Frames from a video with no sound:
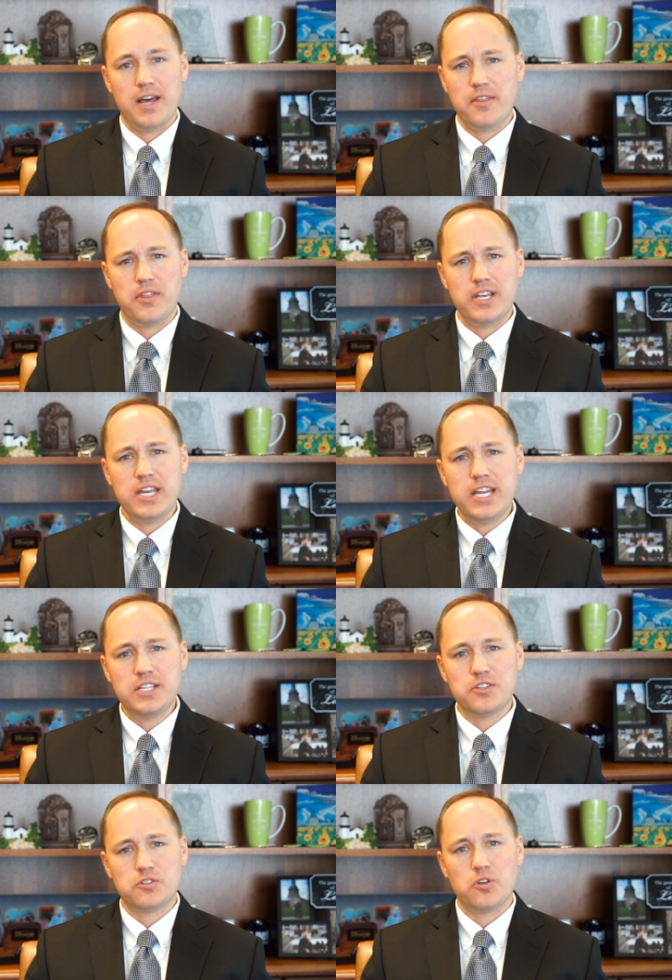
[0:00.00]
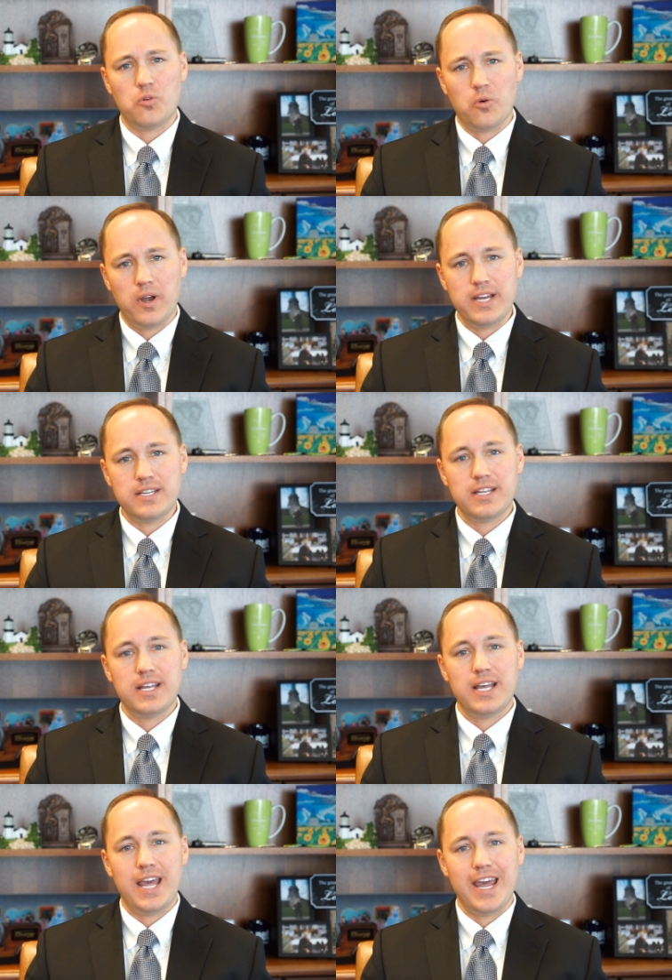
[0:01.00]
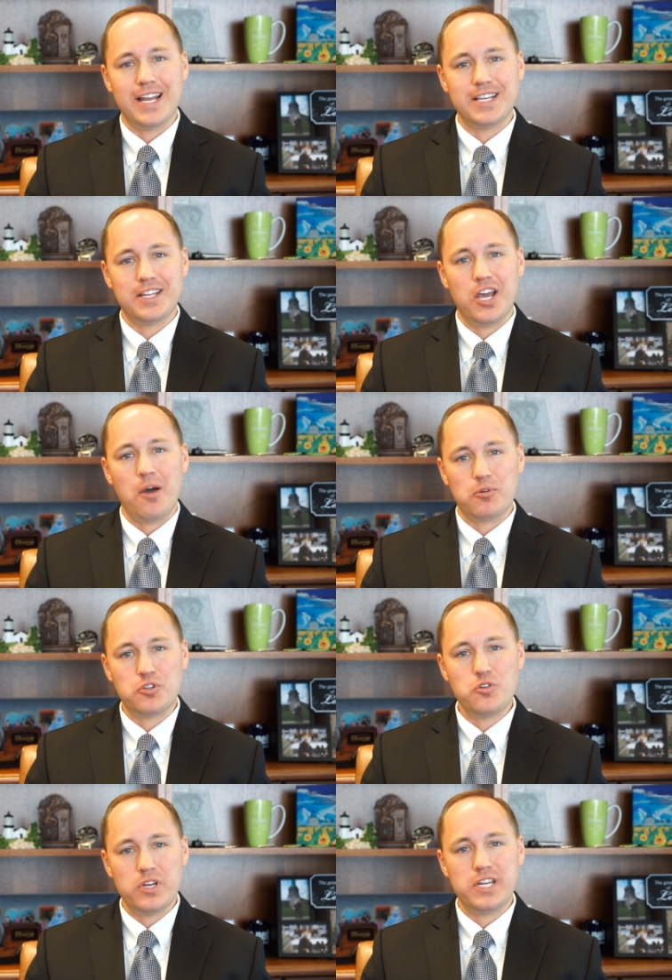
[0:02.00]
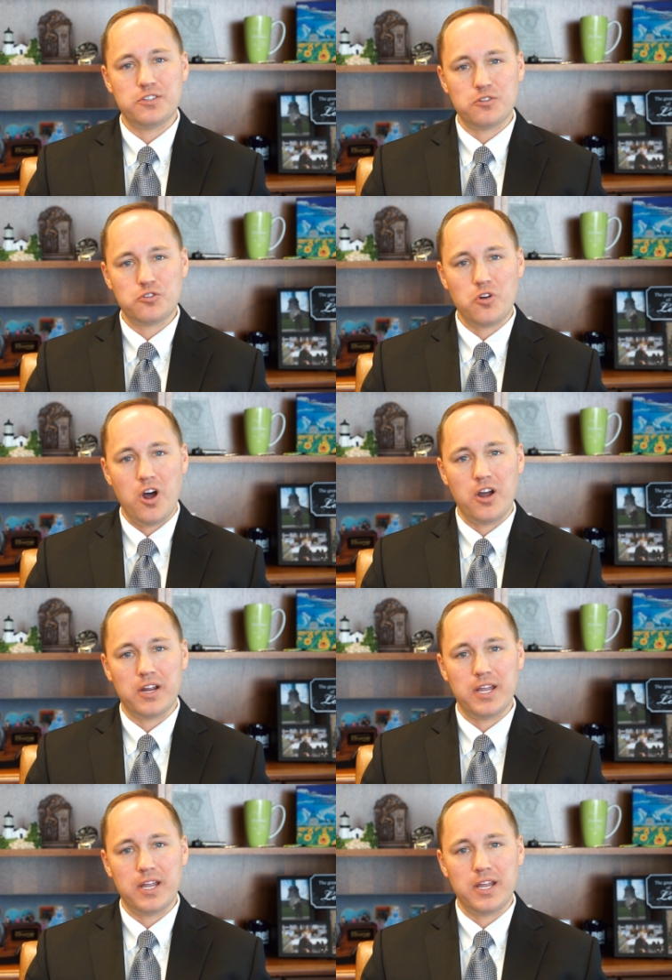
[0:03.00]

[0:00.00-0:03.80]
The needs are so great and the opportunities are strong,